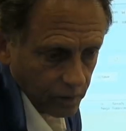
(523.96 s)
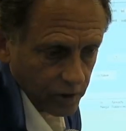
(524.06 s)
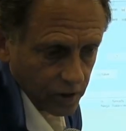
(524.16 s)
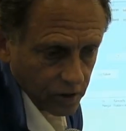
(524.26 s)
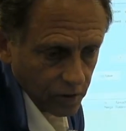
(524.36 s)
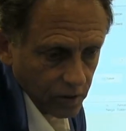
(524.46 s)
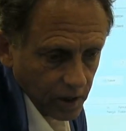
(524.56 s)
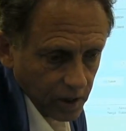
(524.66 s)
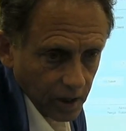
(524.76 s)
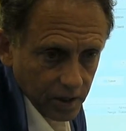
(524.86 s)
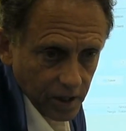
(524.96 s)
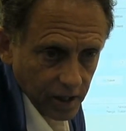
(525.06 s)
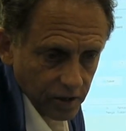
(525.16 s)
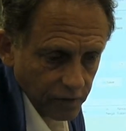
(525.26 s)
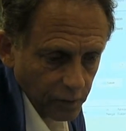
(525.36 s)
We'll just do a
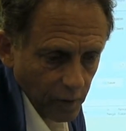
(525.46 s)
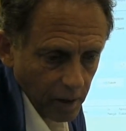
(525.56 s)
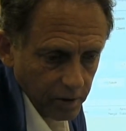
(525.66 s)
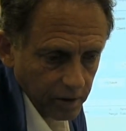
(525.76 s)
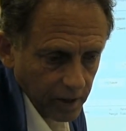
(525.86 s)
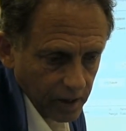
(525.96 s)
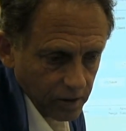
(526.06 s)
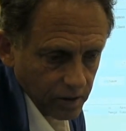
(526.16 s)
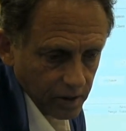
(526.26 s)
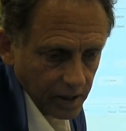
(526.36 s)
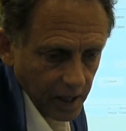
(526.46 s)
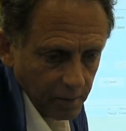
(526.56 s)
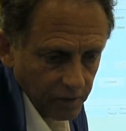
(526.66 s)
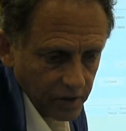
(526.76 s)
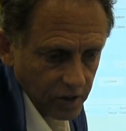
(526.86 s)
test for Robert as the
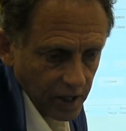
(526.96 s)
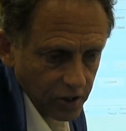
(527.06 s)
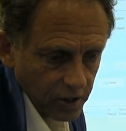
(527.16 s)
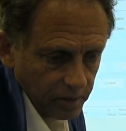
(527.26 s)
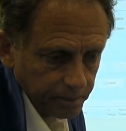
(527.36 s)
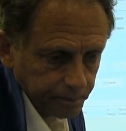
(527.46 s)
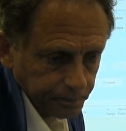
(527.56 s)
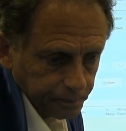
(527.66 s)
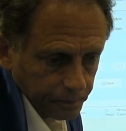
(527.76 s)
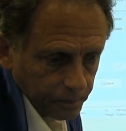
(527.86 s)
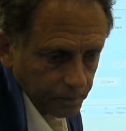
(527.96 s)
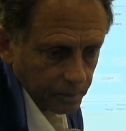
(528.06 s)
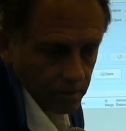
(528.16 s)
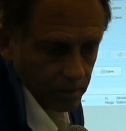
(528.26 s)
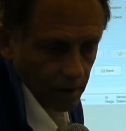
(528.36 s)
name of the session.
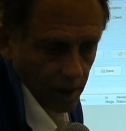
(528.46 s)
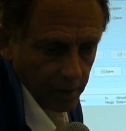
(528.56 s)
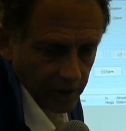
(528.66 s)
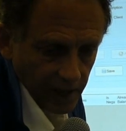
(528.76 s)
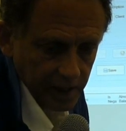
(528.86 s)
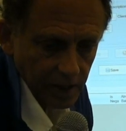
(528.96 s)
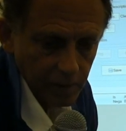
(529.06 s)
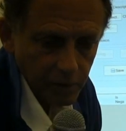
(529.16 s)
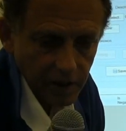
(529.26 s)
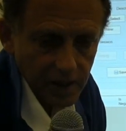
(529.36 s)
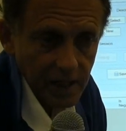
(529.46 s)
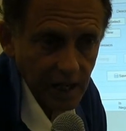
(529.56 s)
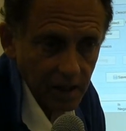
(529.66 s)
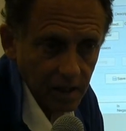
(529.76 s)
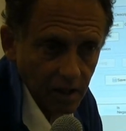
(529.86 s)
Robert, I tend to put the
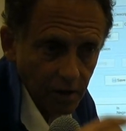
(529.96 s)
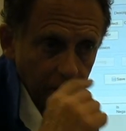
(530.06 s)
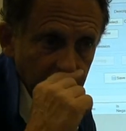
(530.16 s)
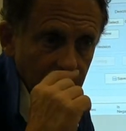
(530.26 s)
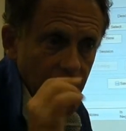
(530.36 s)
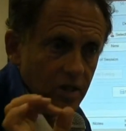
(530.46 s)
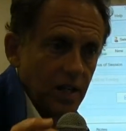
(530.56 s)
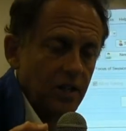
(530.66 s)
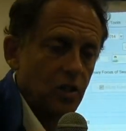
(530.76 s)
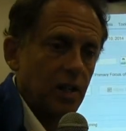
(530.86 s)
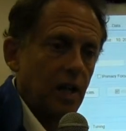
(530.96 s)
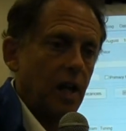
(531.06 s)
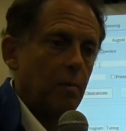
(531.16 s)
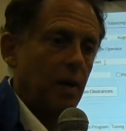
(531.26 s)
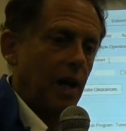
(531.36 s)
date in here because the session
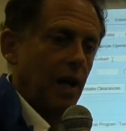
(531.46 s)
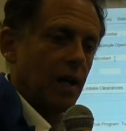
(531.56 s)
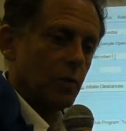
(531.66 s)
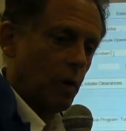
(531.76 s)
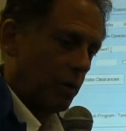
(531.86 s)
name is